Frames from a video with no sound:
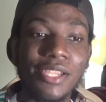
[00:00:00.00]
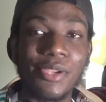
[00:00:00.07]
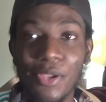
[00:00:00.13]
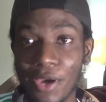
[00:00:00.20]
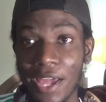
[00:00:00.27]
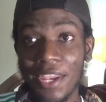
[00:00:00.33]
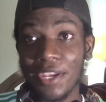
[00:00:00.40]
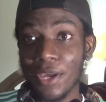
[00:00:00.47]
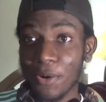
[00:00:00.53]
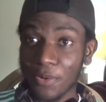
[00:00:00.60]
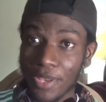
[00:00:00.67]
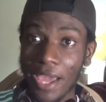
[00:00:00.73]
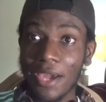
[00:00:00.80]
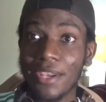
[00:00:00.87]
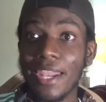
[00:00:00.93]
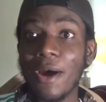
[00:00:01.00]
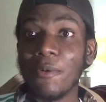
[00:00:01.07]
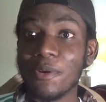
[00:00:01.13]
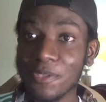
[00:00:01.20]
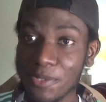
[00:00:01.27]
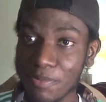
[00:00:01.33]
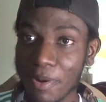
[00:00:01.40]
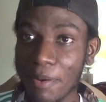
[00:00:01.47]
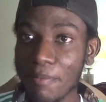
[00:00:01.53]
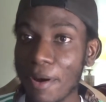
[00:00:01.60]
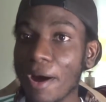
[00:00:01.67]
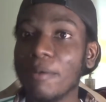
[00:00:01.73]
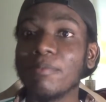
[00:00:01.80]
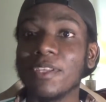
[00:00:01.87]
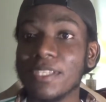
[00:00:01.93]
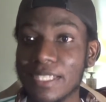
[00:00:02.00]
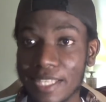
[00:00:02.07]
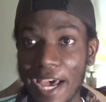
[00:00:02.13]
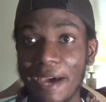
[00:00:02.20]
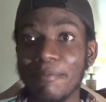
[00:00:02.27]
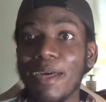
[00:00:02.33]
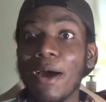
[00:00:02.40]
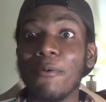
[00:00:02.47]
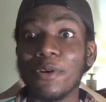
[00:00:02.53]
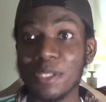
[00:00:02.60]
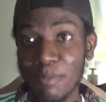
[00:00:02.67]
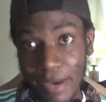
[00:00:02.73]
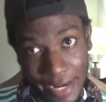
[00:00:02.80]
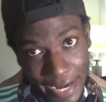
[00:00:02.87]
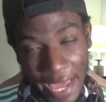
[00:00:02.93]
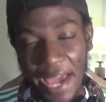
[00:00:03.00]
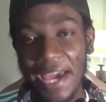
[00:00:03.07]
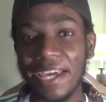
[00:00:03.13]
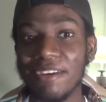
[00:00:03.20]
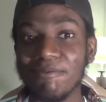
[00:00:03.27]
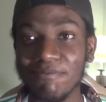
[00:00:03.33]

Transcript: I know that wasn't my mom this time. That was my dad.